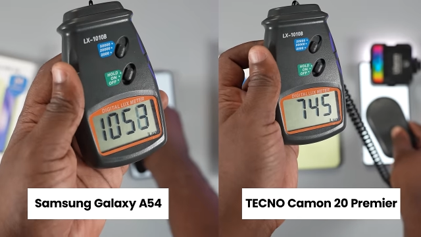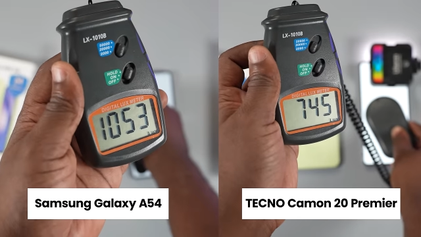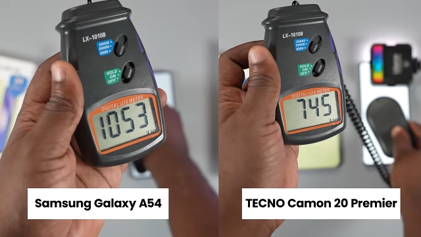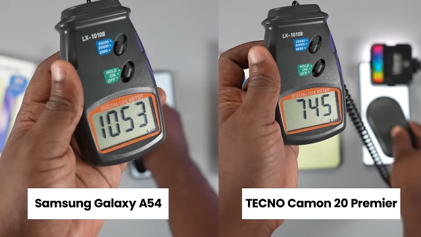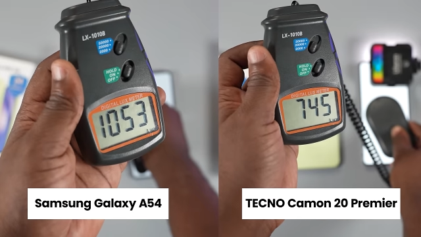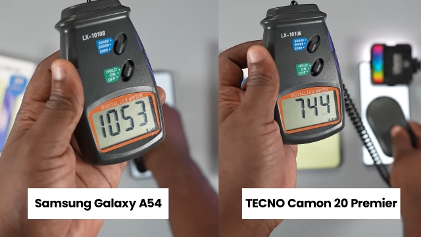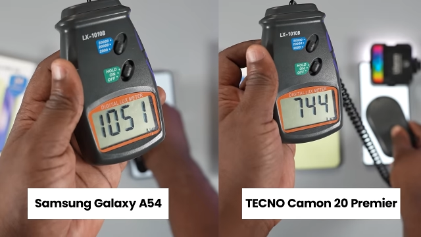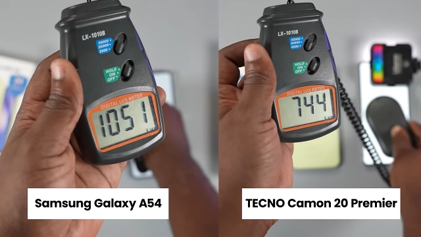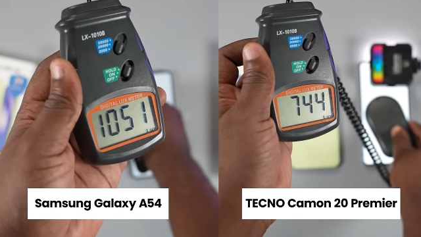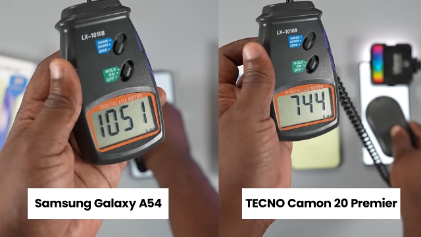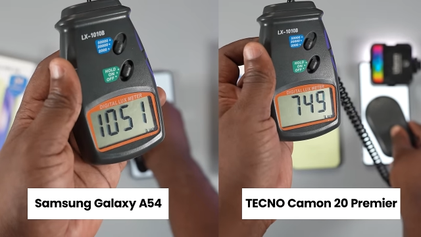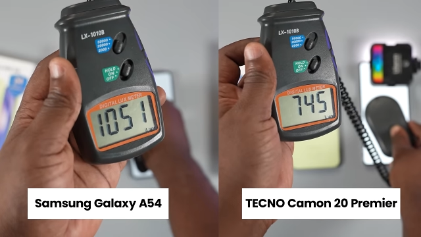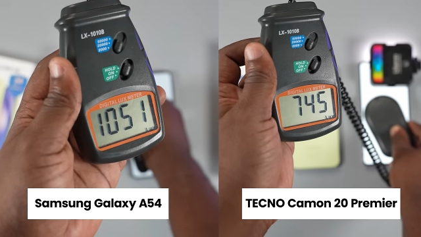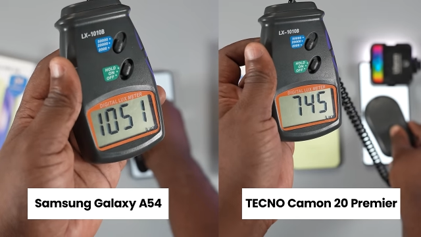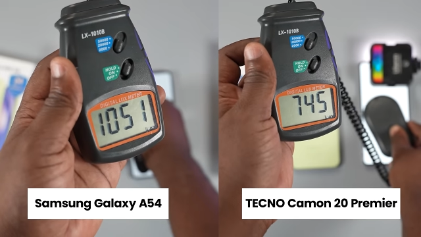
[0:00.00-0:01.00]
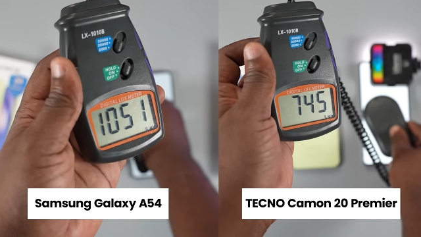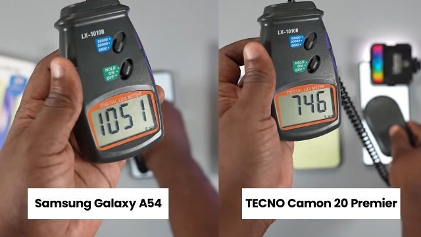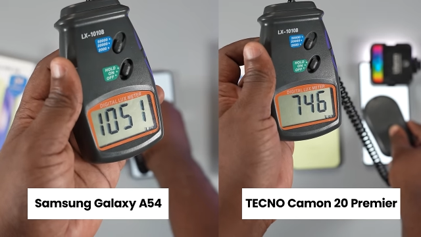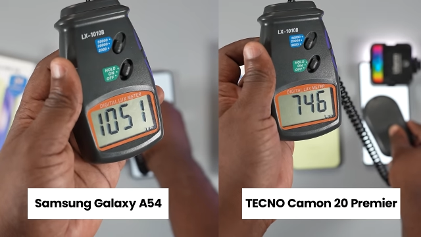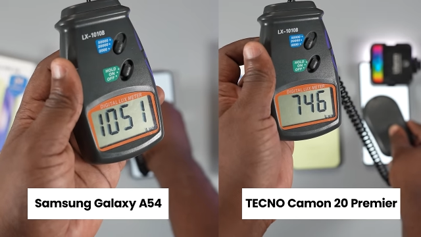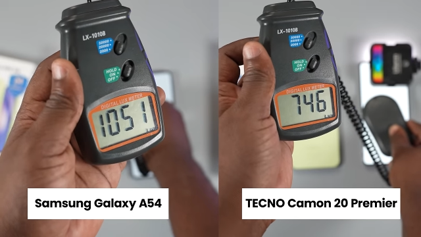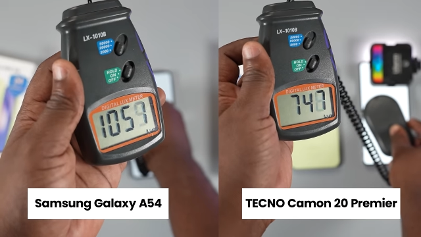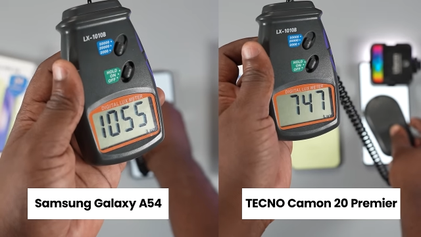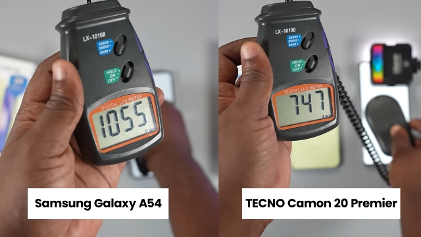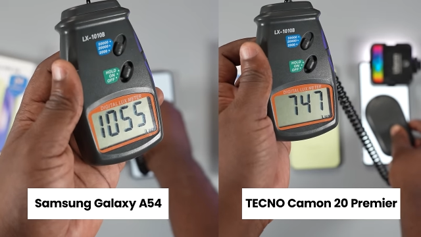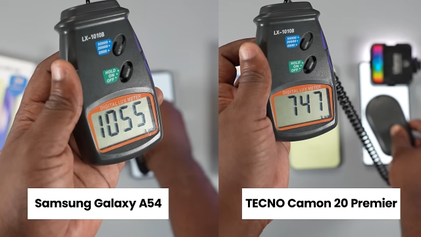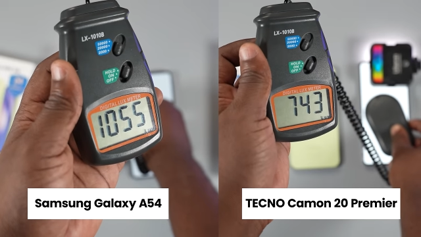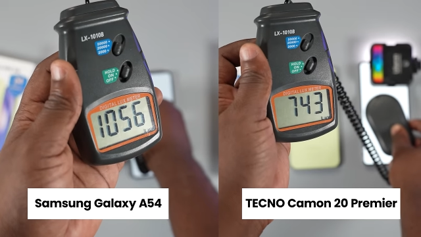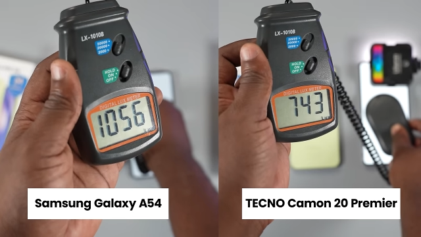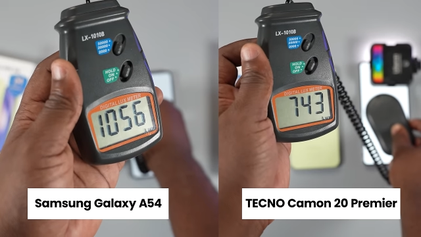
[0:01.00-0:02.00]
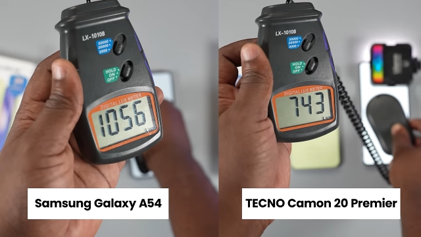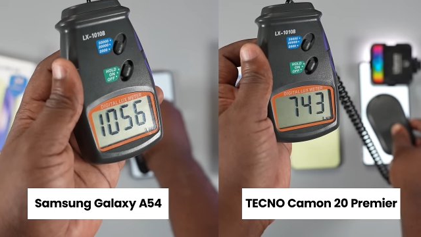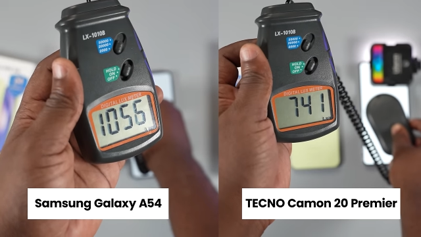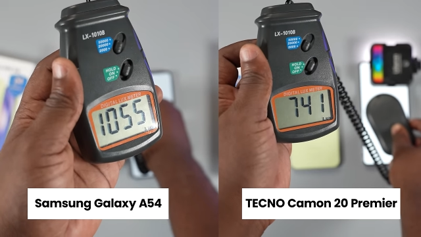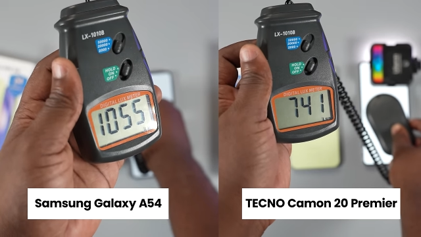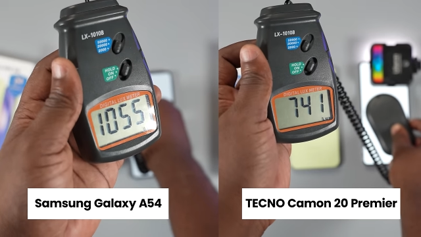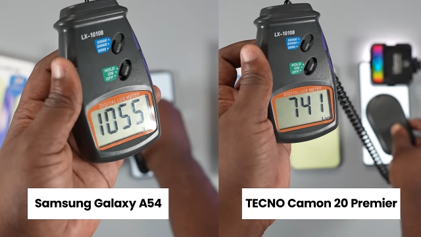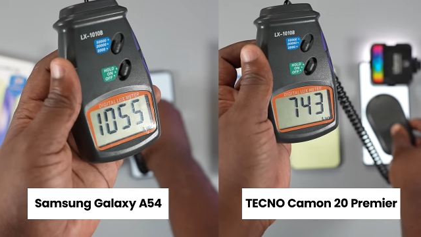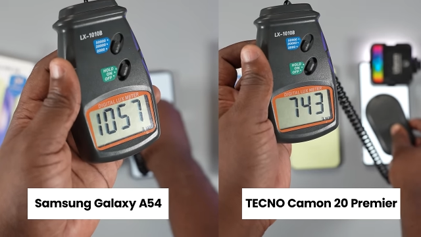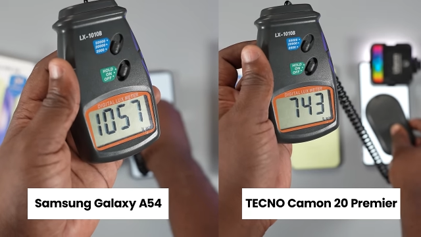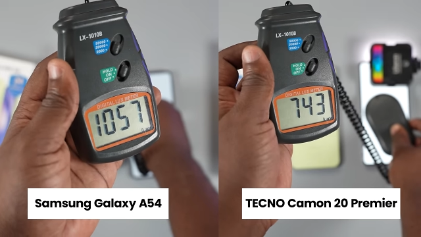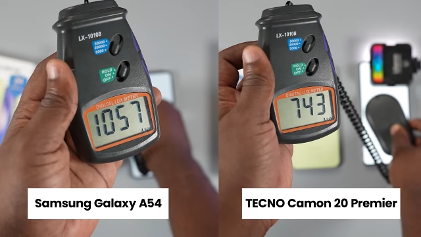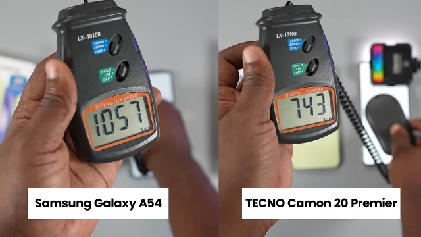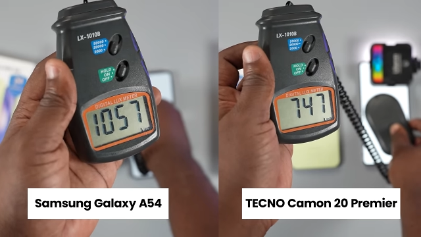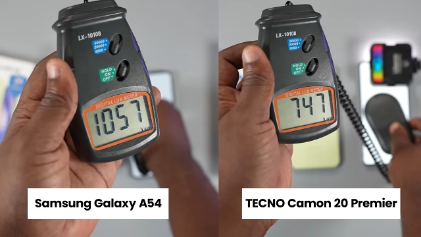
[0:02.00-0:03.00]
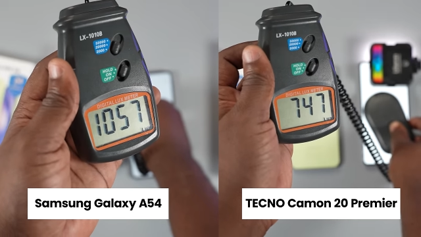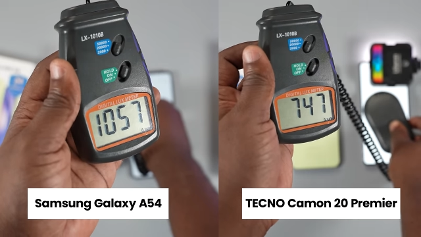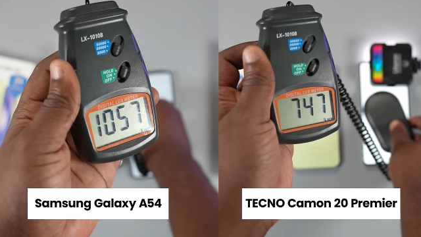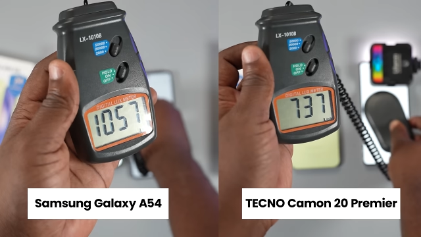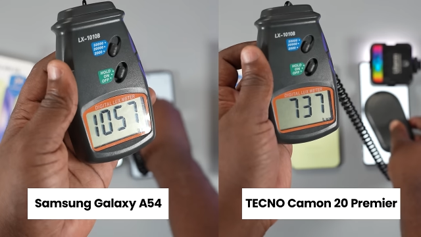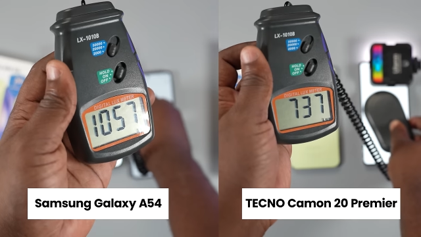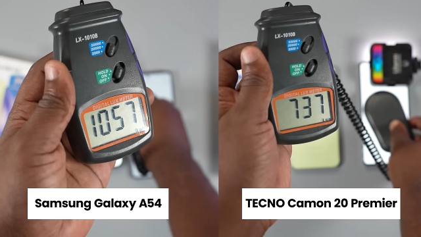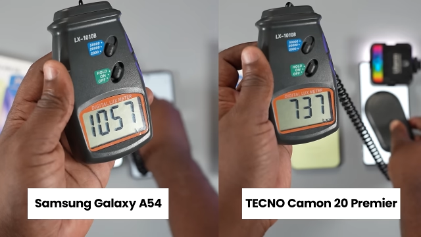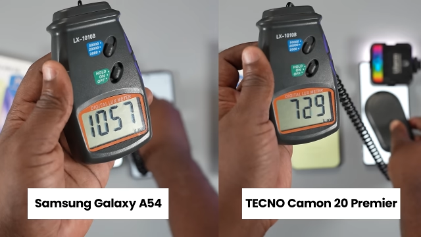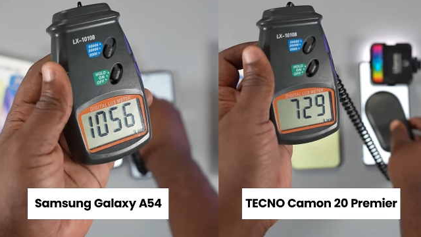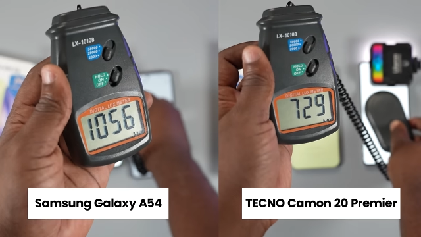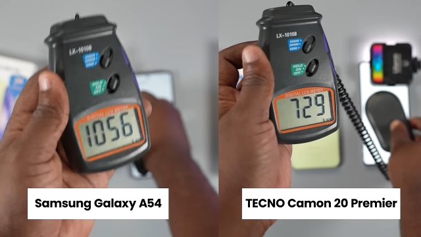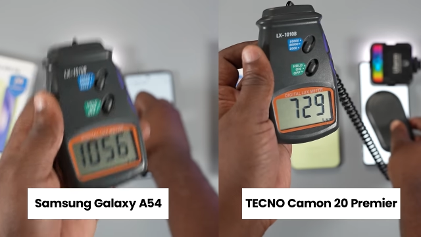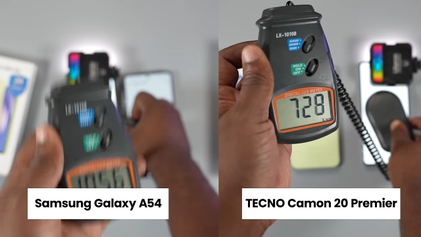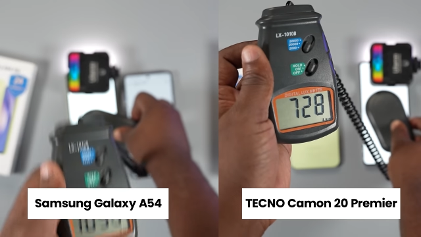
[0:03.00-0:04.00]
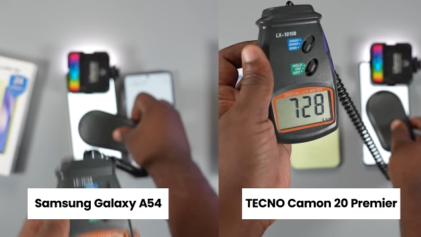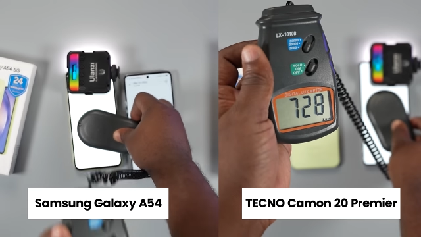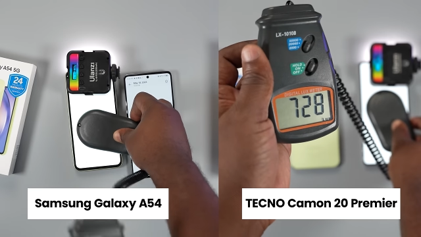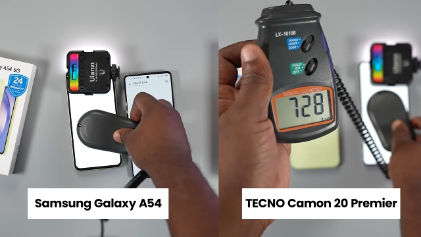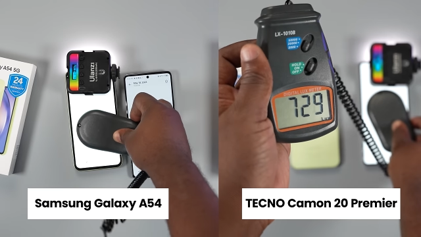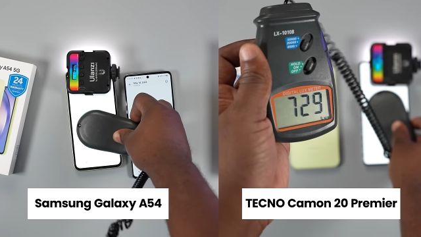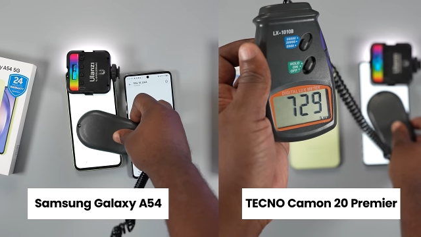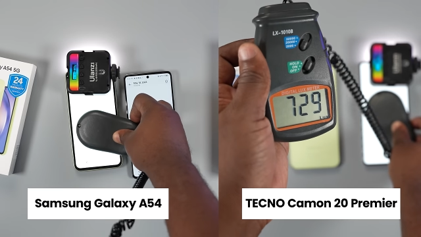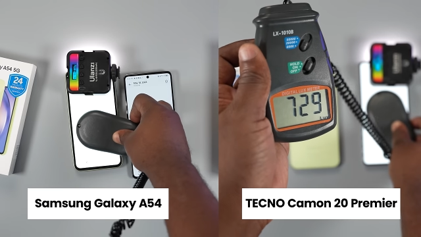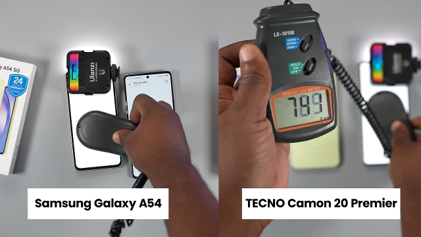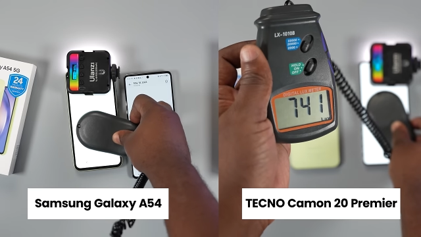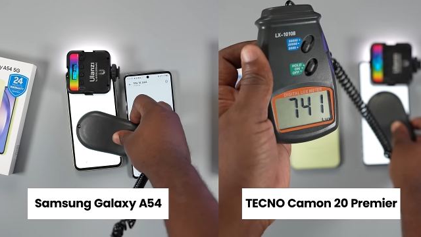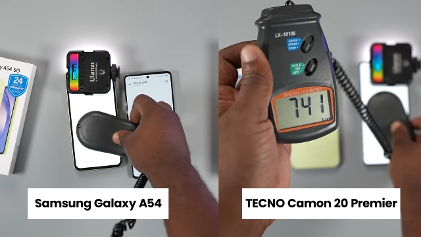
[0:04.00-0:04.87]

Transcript: No face is visible, so there are no lips to read.